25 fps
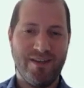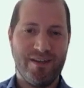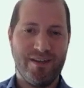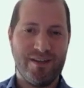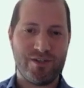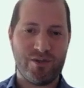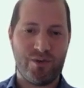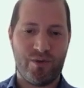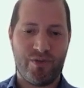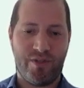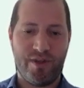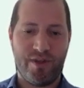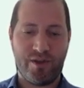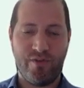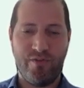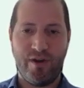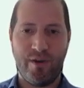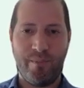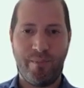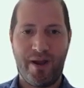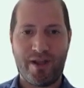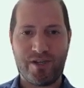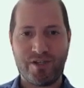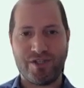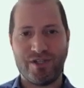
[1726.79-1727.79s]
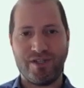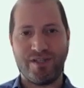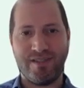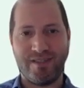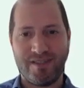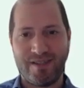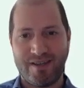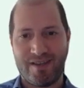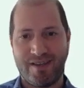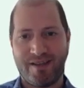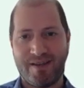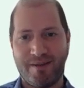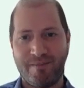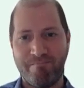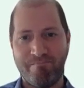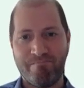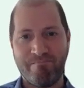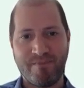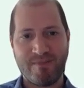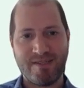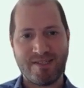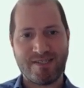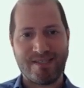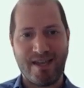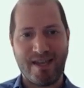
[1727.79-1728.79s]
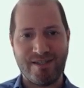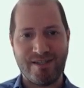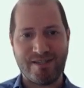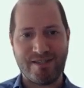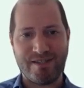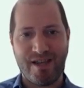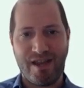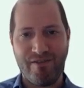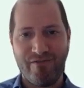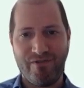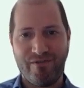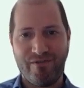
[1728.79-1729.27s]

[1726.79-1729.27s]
So thank you very much, and stay safe.